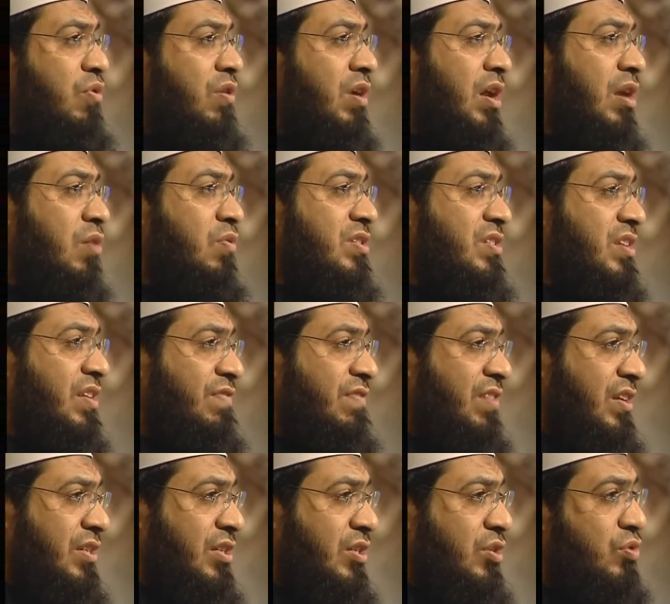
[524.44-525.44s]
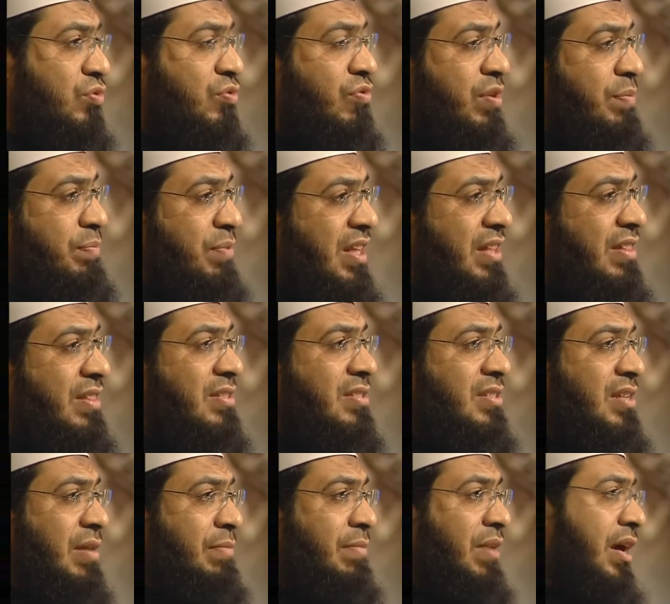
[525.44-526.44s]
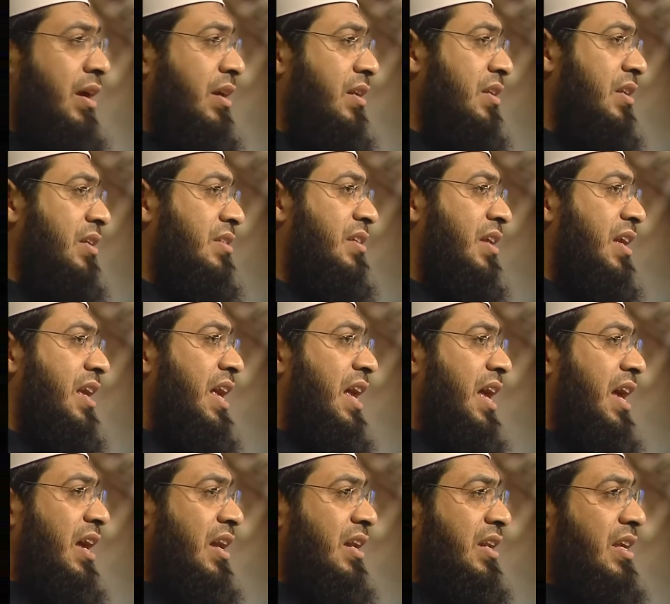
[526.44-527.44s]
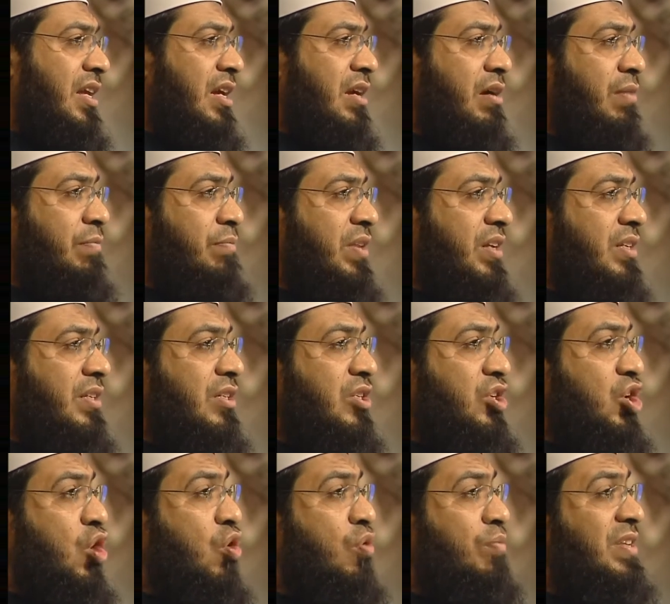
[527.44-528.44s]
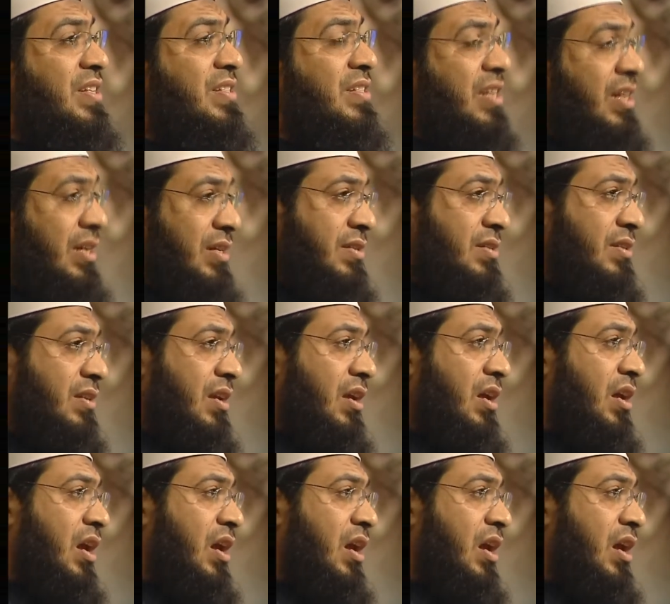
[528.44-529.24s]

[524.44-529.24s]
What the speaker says: Huraira was invited to repeat the same ahadith, and he committed no mistakes.